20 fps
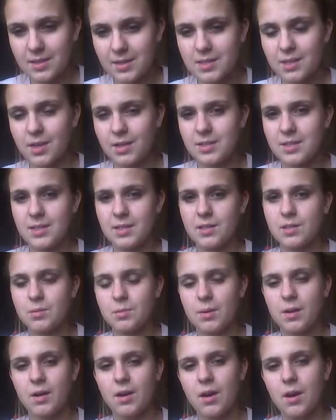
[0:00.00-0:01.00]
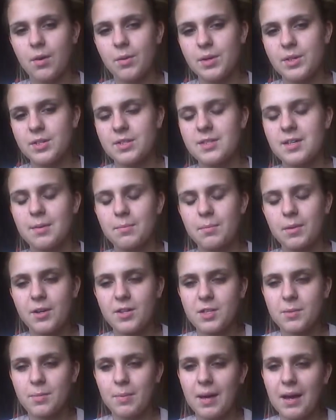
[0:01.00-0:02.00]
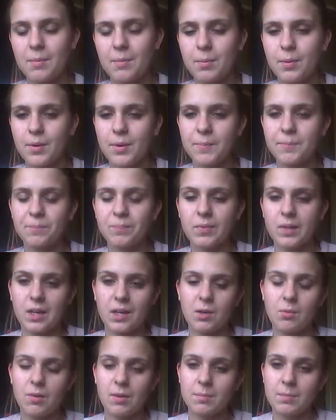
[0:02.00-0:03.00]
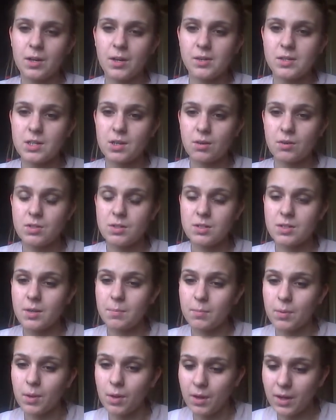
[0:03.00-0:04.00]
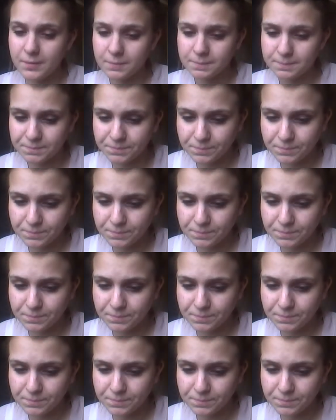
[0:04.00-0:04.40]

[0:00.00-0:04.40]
It turns it into a whole. You just upload your PowerPoint and then you upload it onto Blogger.